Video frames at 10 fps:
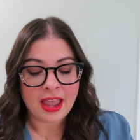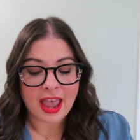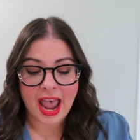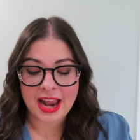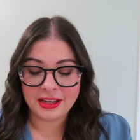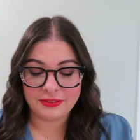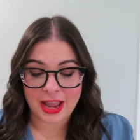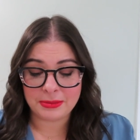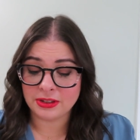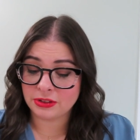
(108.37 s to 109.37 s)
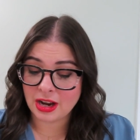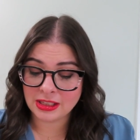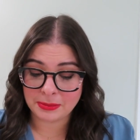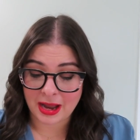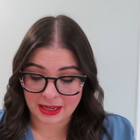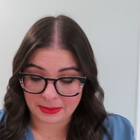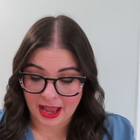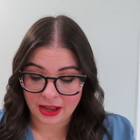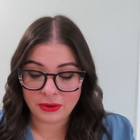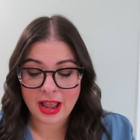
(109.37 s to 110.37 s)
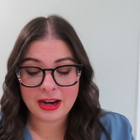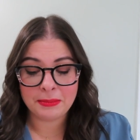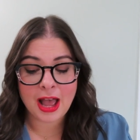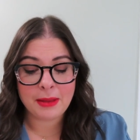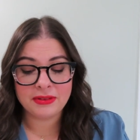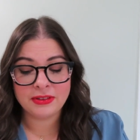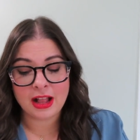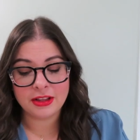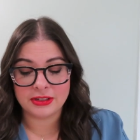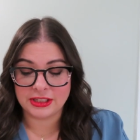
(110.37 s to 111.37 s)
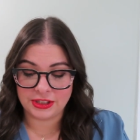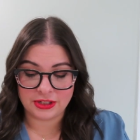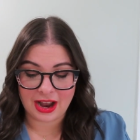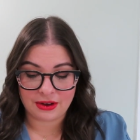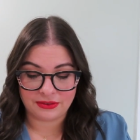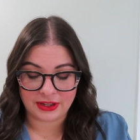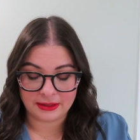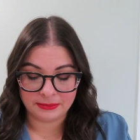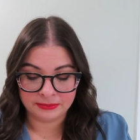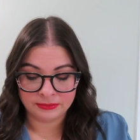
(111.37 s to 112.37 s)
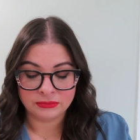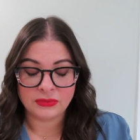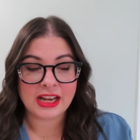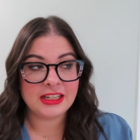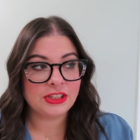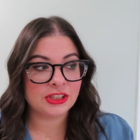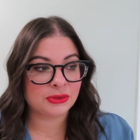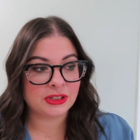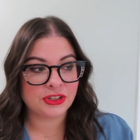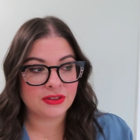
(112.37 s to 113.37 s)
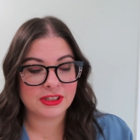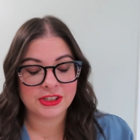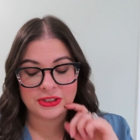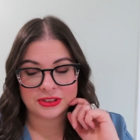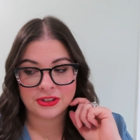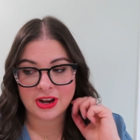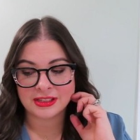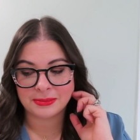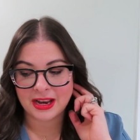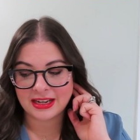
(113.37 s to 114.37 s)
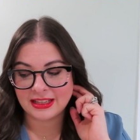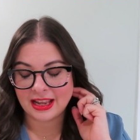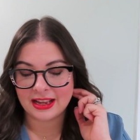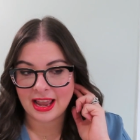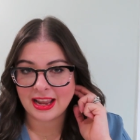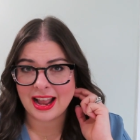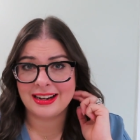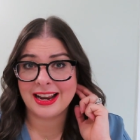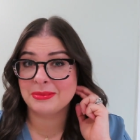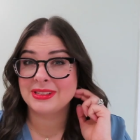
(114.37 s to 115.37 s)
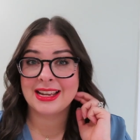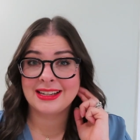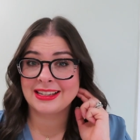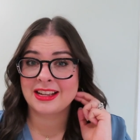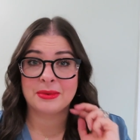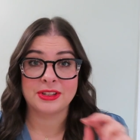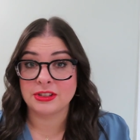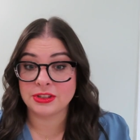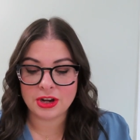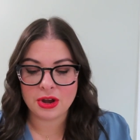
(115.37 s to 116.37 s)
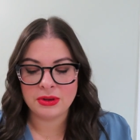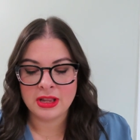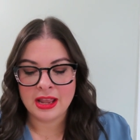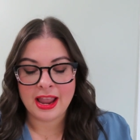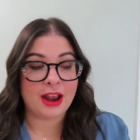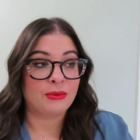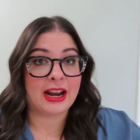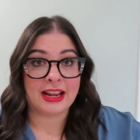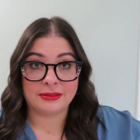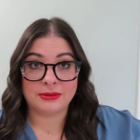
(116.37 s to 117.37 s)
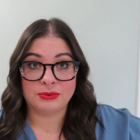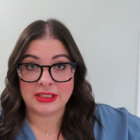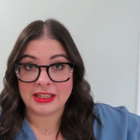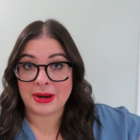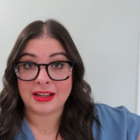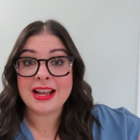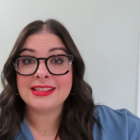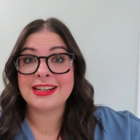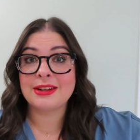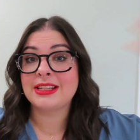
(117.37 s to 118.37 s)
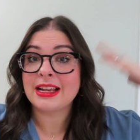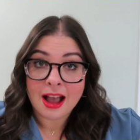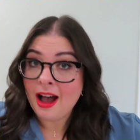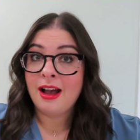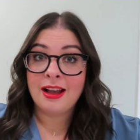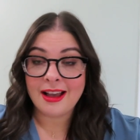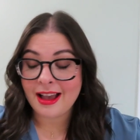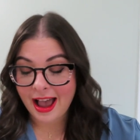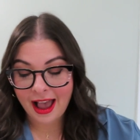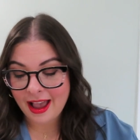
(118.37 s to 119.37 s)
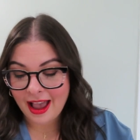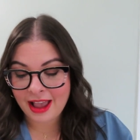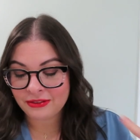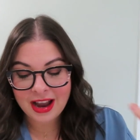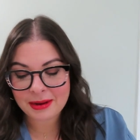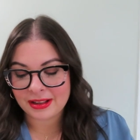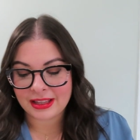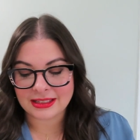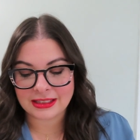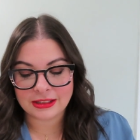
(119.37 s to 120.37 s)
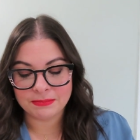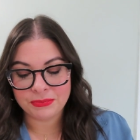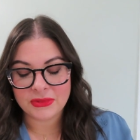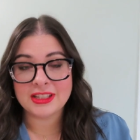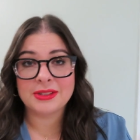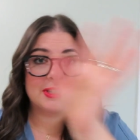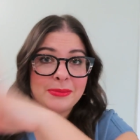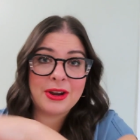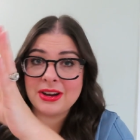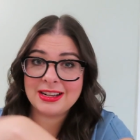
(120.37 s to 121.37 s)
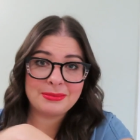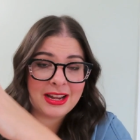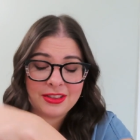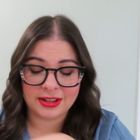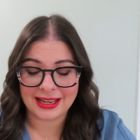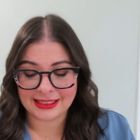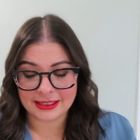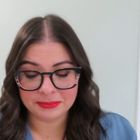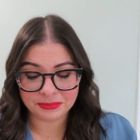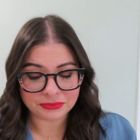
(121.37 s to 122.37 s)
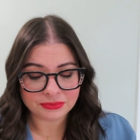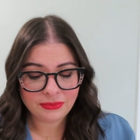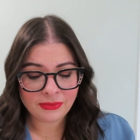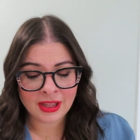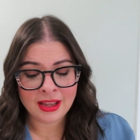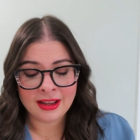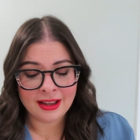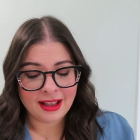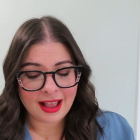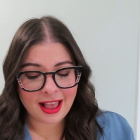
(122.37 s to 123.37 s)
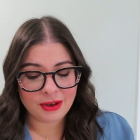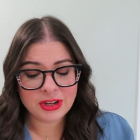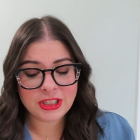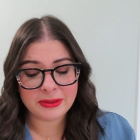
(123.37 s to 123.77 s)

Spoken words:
Adding a vibrant crossbody bag will add a pop of color into your outfit. I did just switch over into a crossbody that I got on Amazon like a couple years ago, and when we did my closet, I was like, oh, I forgot about this, because it was buried in my other closet. Would you